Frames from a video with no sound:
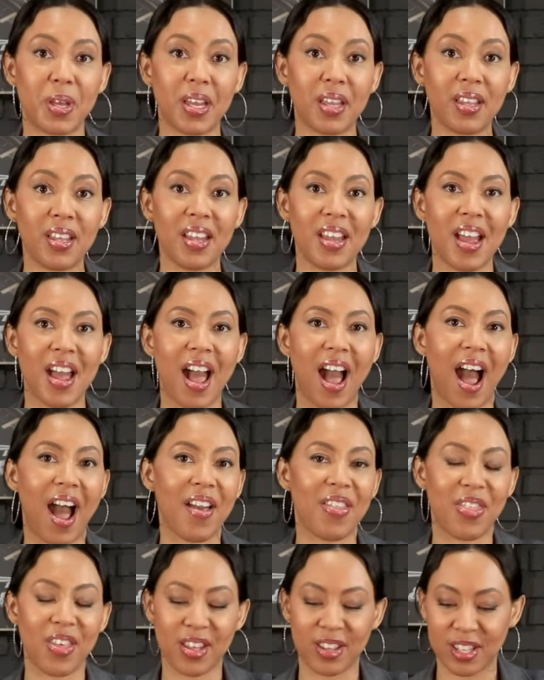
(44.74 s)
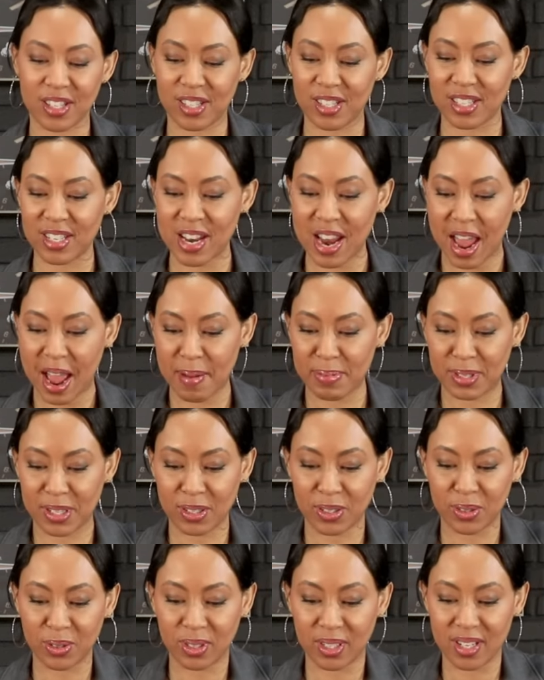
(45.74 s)
pick, I think this is an
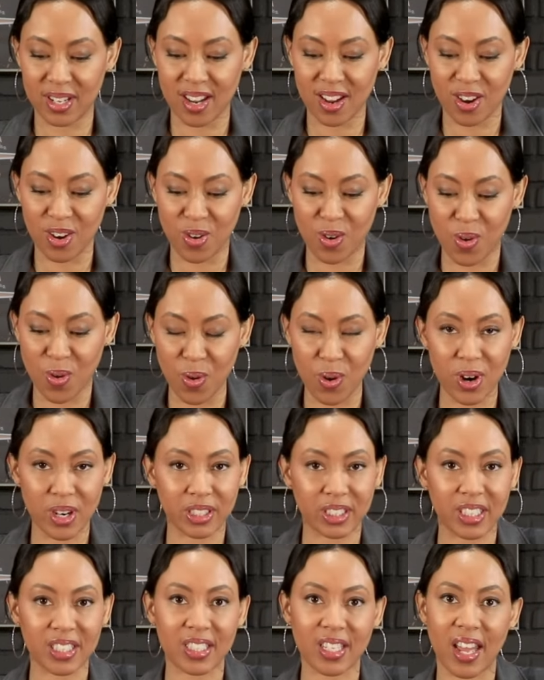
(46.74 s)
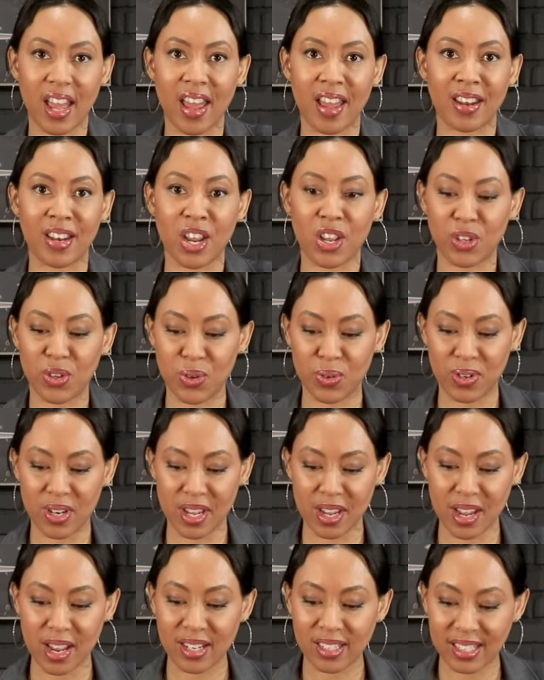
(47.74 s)
absolutely gorgeous and
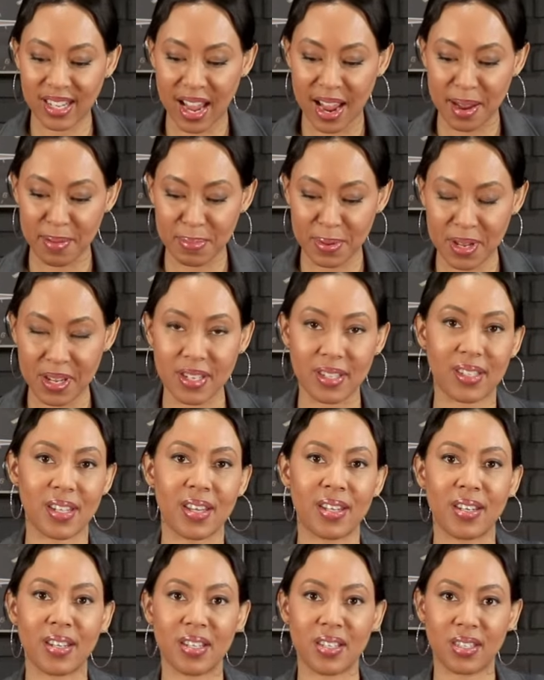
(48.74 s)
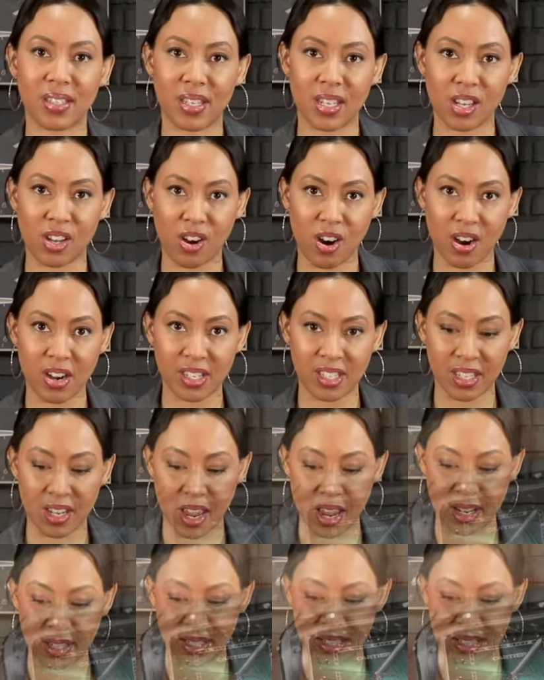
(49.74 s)
unique timepiece. It is the Cartier